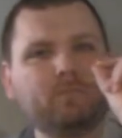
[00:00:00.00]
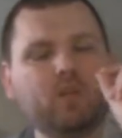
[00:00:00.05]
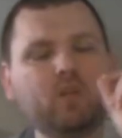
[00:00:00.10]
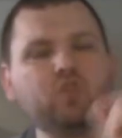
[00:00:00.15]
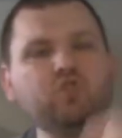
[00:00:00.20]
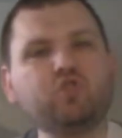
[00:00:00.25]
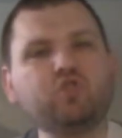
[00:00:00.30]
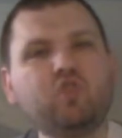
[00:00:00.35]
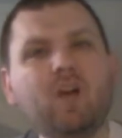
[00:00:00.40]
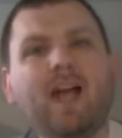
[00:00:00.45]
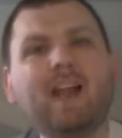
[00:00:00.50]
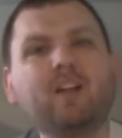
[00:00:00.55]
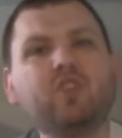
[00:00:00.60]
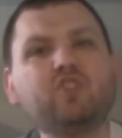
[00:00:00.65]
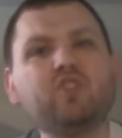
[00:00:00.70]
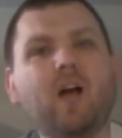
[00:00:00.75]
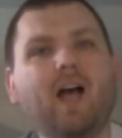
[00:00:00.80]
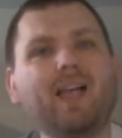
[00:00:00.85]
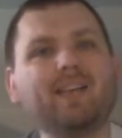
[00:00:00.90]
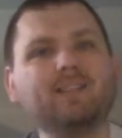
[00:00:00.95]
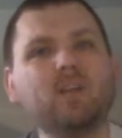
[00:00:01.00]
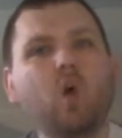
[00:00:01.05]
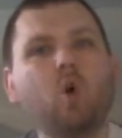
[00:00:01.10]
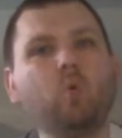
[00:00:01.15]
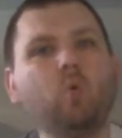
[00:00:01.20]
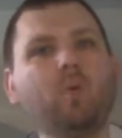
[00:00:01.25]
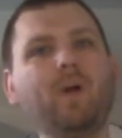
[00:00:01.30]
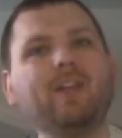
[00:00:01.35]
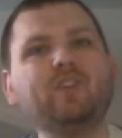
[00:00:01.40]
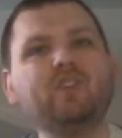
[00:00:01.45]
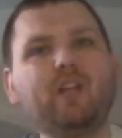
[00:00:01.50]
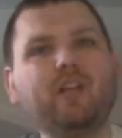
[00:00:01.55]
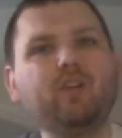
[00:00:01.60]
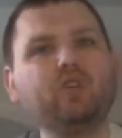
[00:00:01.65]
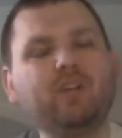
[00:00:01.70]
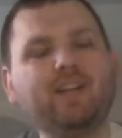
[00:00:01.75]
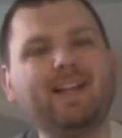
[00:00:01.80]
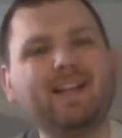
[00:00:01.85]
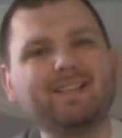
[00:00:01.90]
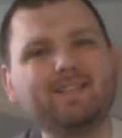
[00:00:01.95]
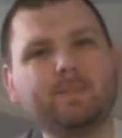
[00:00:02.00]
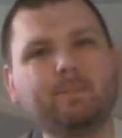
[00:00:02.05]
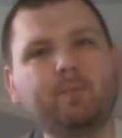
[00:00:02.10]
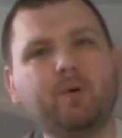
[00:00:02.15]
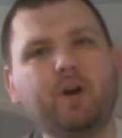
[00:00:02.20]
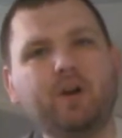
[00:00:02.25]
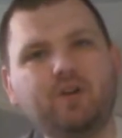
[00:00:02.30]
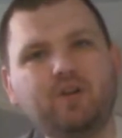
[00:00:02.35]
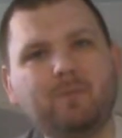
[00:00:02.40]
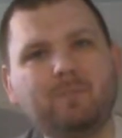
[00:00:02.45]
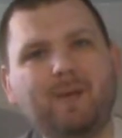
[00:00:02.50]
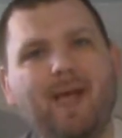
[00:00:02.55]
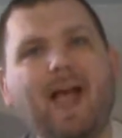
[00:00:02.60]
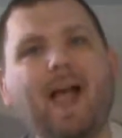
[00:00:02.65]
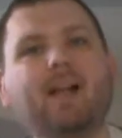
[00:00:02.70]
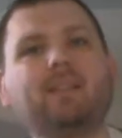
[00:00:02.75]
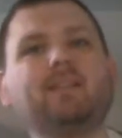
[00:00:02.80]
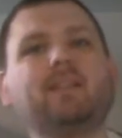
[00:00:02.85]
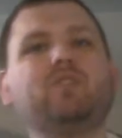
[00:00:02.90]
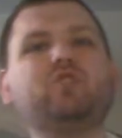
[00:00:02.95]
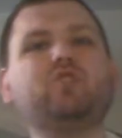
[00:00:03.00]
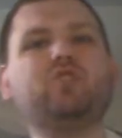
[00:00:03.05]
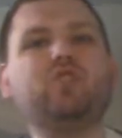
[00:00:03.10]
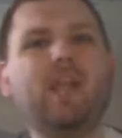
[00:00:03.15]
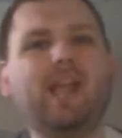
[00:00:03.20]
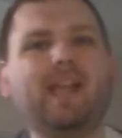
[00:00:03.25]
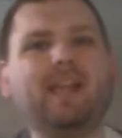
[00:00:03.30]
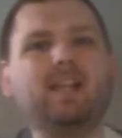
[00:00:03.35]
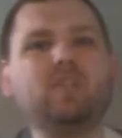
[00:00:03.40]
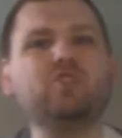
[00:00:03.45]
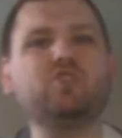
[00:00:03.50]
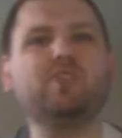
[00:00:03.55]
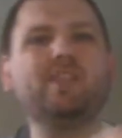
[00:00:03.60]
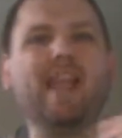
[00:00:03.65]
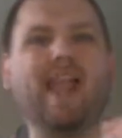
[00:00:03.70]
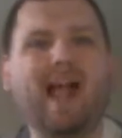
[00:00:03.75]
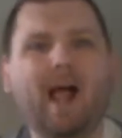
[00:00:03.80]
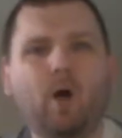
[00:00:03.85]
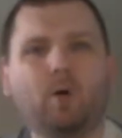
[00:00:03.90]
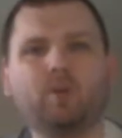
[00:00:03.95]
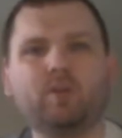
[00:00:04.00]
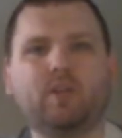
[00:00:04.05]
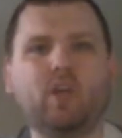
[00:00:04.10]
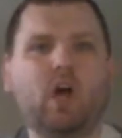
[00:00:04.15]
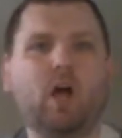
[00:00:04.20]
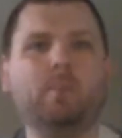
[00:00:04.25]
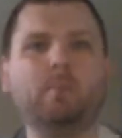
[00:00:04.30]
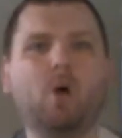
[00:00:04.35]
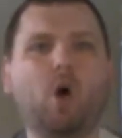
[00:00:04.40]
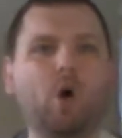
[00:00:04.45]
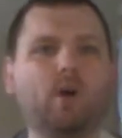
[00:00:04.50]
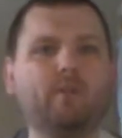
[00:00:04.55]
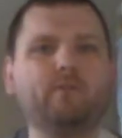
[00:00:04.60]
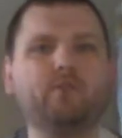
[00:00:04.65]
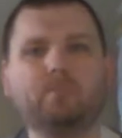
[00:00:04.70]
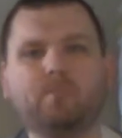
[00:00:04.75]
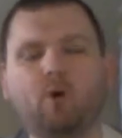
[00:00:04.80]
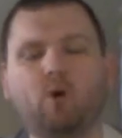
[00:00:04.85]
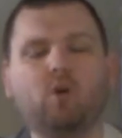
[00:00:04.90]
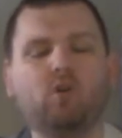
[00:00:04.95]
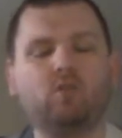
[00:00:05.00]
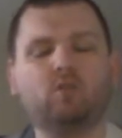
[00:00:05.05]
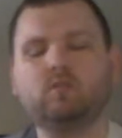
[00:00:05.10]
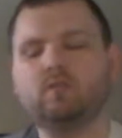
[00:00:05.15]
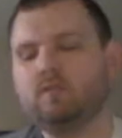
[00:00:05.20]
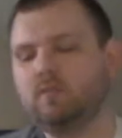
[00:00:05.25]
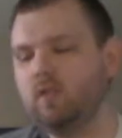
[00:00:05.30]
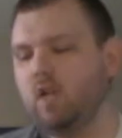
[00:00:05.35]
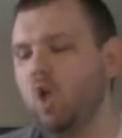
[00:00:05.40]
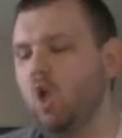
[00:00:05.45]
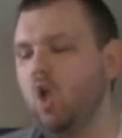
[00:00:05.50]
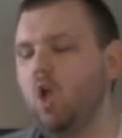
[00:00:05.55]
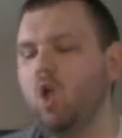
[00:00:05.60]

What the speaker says: strategize which ingredients to put in your bag to change the outcome of your polls.